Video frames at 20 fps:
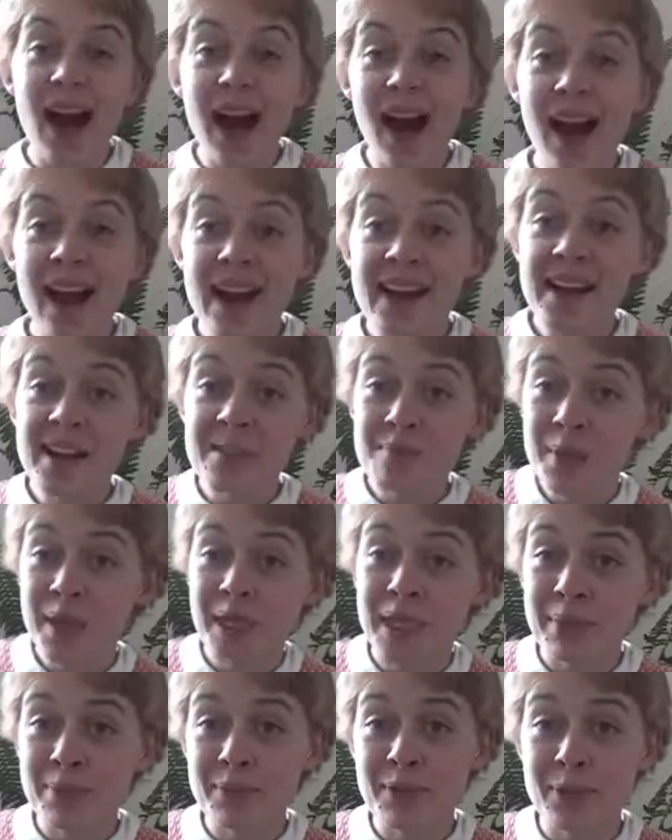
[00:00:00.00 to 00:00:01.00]
Hi,
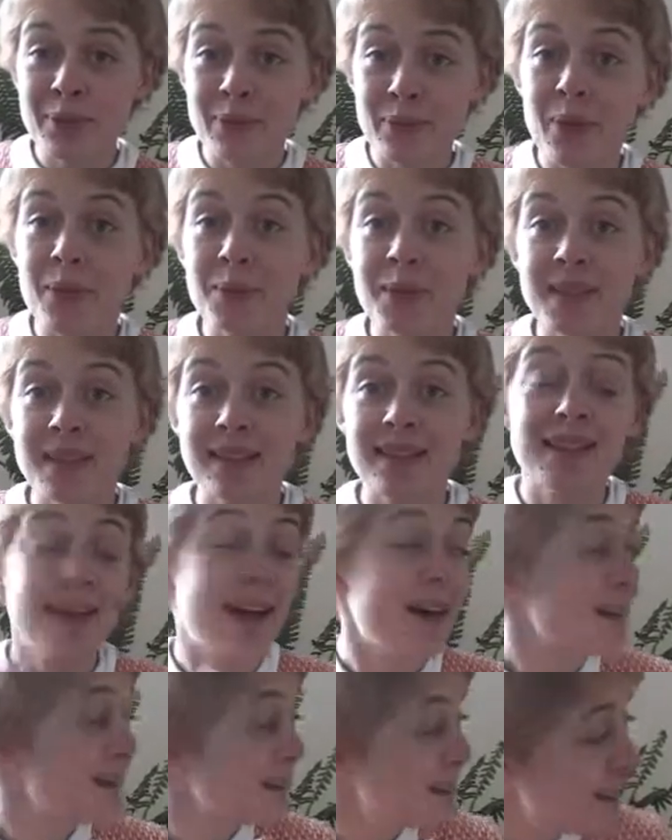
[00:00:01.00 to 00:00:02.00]
my name's Romy.
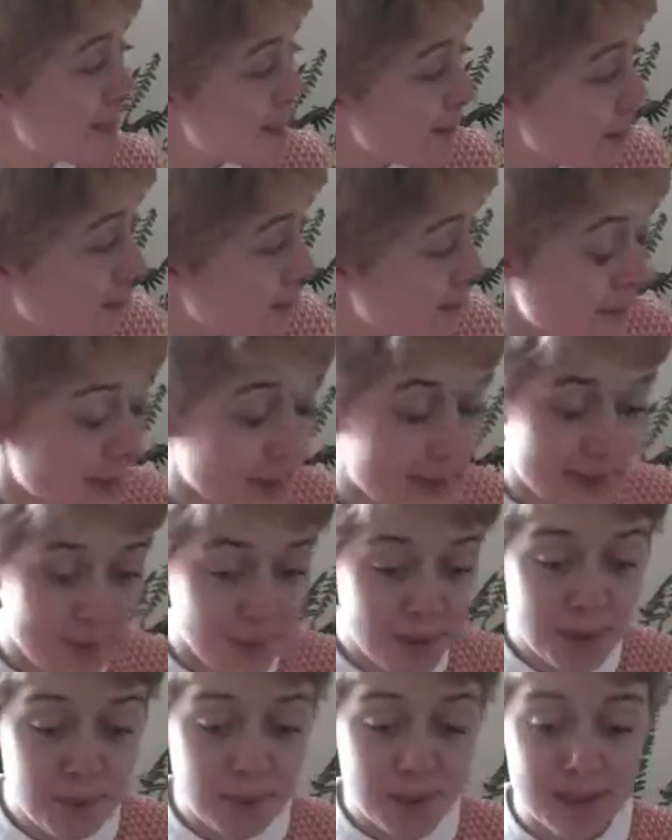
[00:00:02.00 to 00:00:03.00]
Casta's over
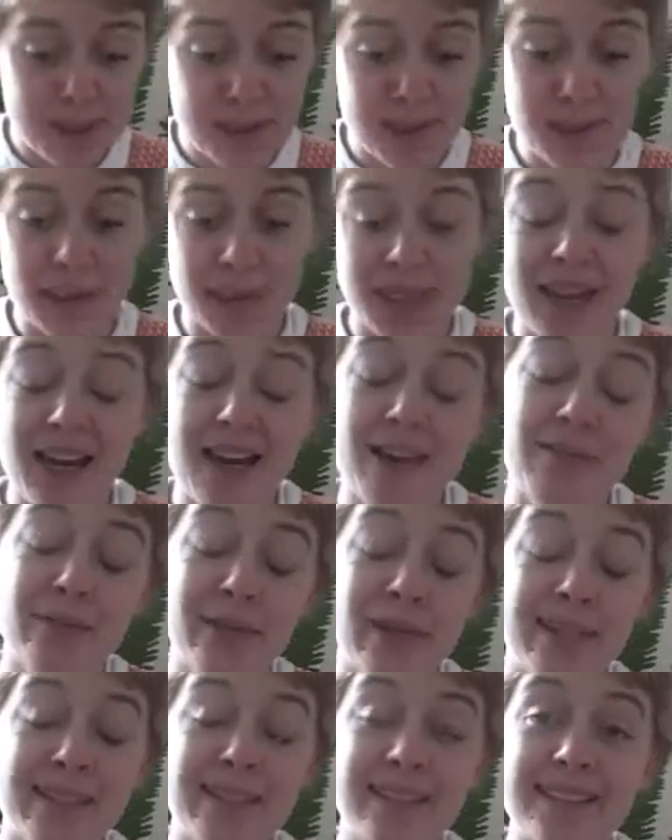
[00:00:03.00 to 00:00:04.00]
there. Pip and Squeak are
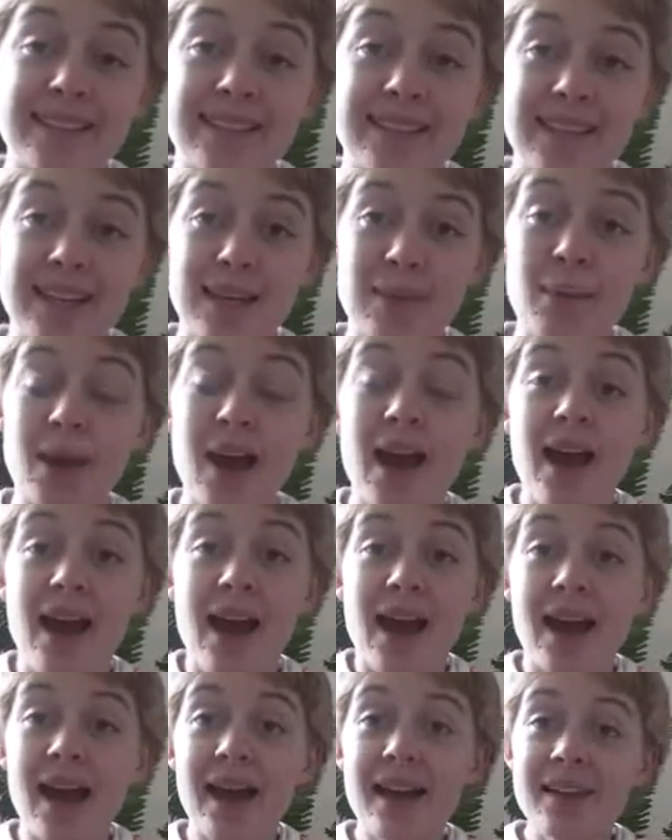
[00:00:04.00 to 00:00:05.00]
fast asleep.
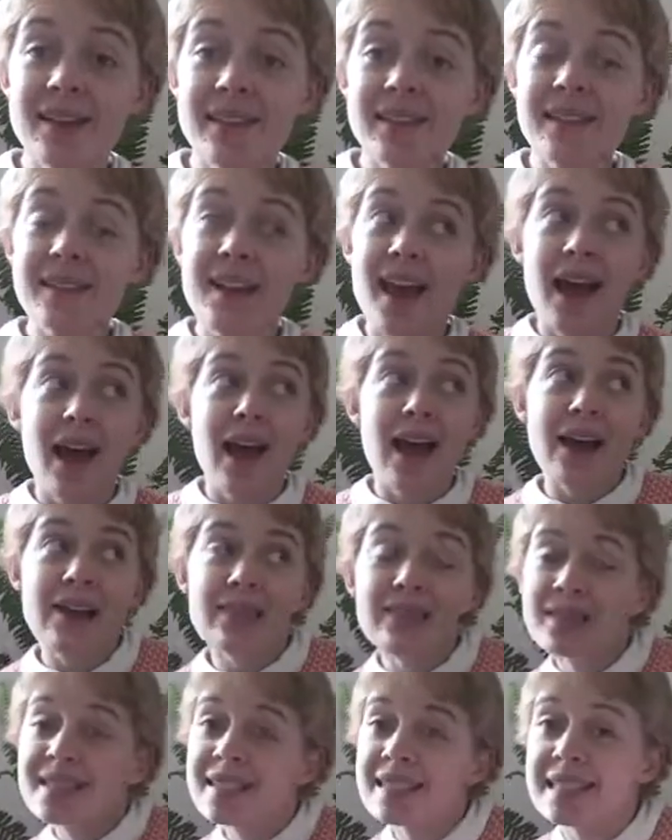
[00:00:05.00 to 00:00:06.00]
And
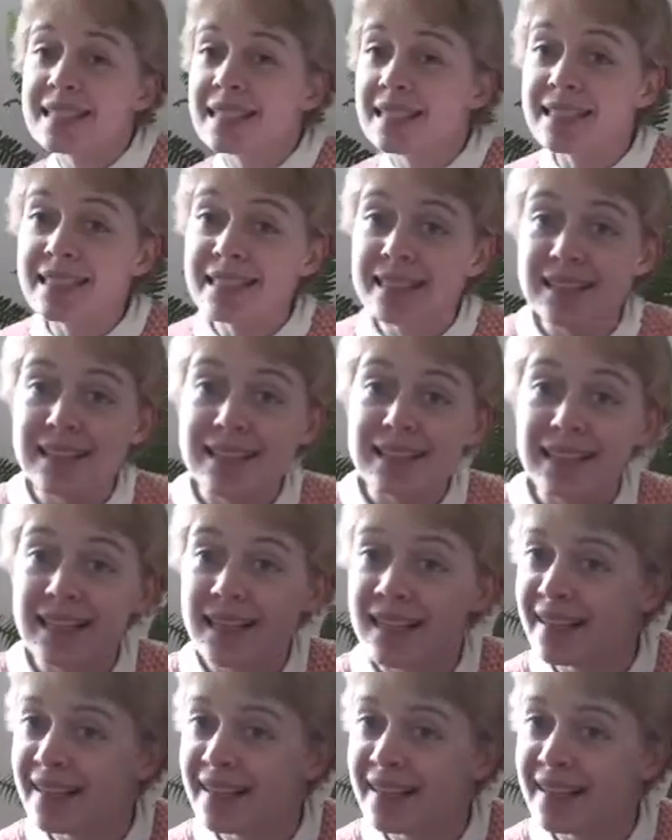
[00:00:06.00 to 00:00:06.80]
ever since